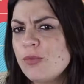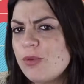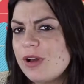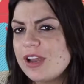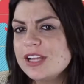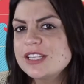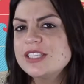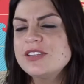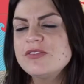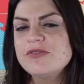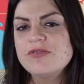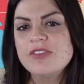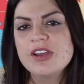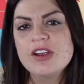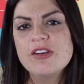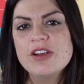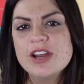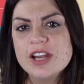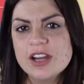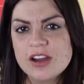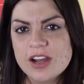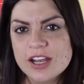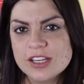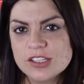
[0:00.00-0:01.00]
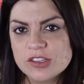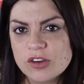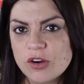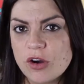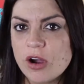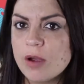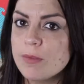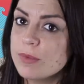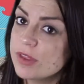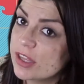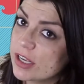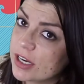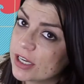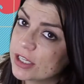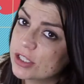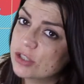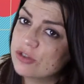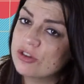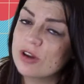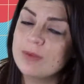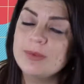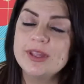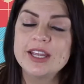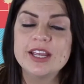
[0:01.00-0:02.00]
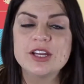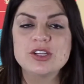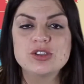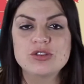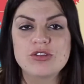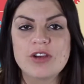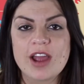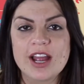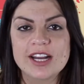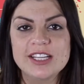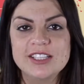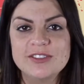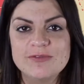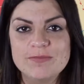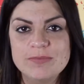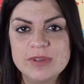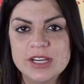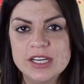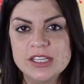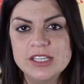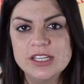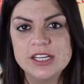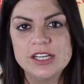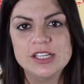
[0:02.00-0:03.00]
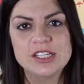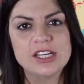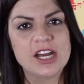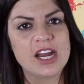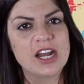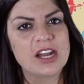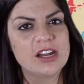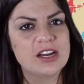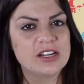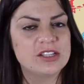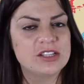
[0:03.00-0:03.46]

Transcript: Well, it's a very nice coin with an extremely attractive mintage, and